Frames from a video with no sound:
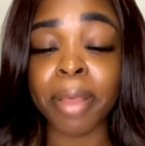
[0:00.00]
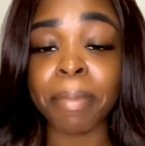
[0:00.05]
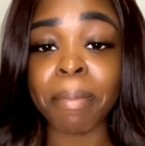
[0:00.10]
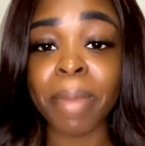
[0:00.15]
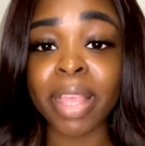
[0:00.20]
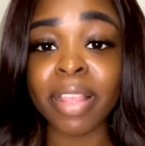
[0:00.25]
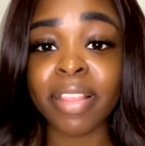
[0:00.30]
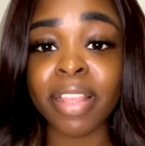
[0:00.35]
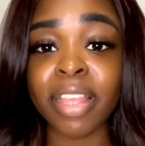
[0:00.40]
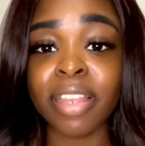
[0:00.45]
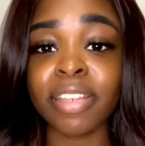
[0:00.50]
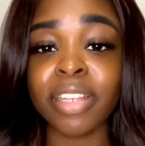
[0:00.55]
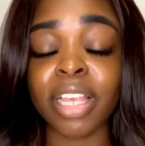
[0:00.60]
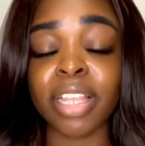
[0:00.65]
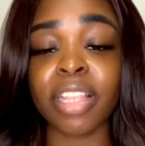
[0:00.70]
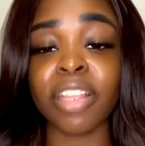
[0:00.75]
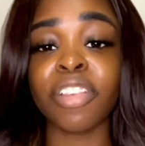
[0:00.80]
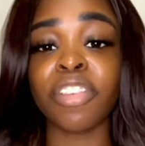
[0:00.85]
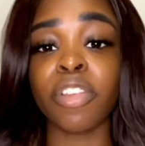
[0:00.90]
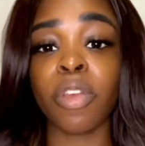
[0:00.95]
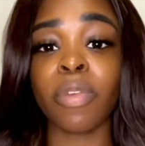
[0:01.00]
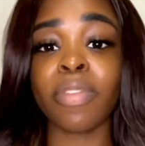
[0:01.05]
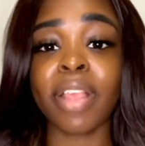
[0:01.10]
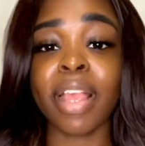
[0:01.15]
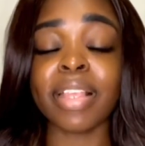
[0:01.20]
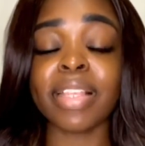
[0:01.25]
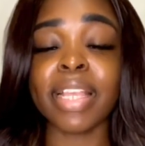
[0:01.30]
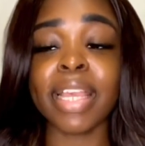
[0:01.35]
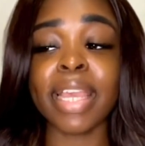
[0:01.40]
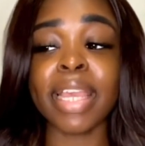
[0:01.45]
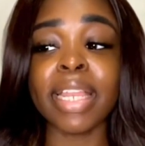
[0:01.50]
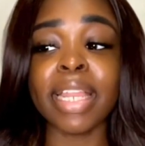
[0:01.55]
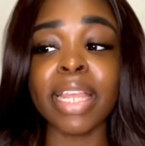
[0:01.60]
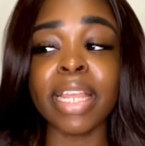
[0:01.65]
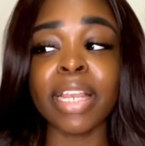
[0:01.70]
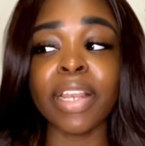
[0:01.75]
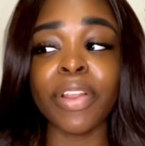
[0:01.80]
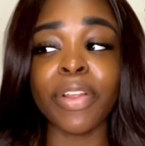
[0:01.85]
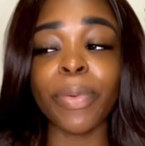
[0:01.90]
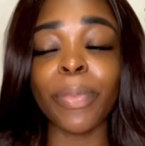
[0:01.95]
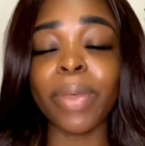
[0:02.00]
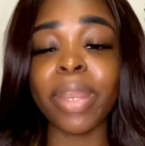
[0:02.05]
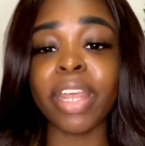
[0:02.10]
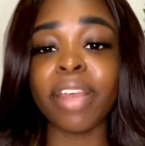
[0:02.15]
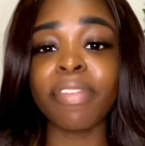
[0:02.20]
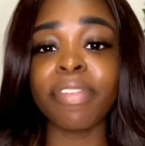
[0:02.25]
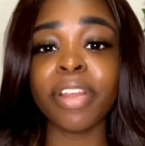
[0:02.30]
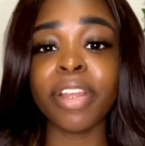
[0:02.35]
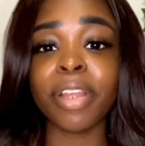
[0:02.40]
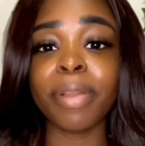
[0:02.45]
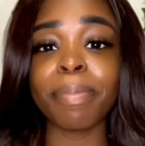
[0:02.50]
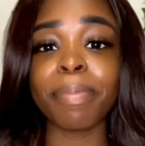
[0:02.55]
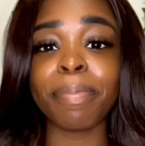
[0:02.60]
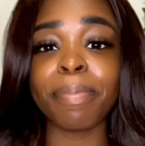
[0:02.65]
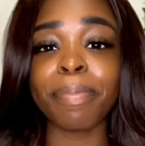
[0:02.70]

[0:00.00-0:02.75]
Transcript: a message because it shows as hidden or whatever.